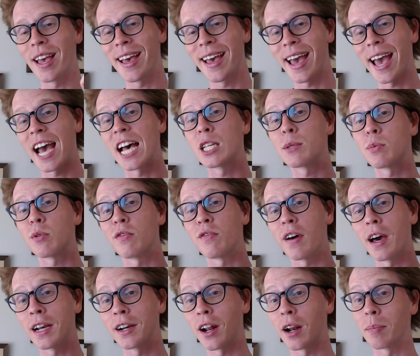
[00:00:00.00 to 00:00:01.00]
has
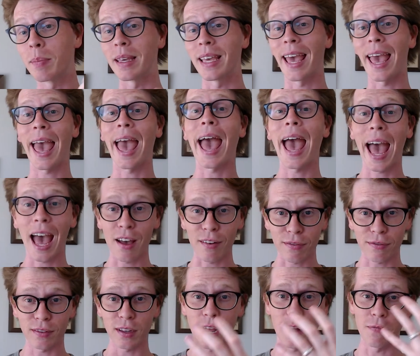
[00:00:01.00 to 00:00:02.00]
provided on
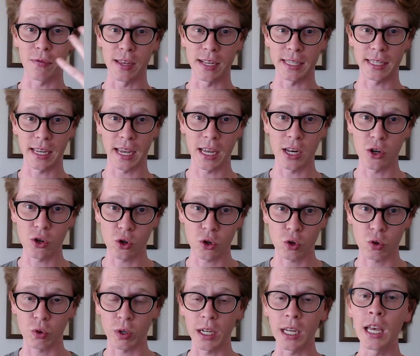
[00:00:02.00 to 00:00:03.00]
behalf of this
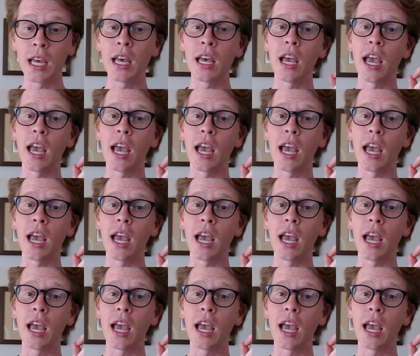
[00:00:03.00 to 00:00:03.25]
industry,